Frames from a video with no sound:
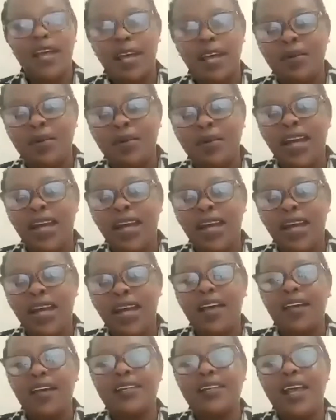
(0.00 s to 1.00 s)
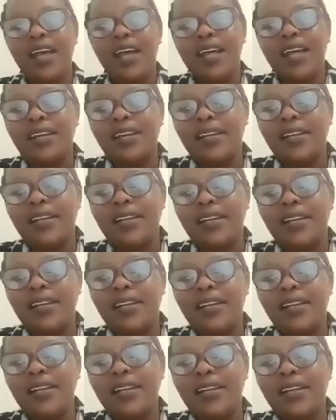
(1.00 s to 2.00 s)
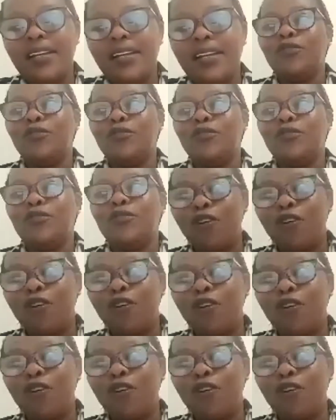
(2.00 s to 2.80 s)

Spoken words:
And number four of four things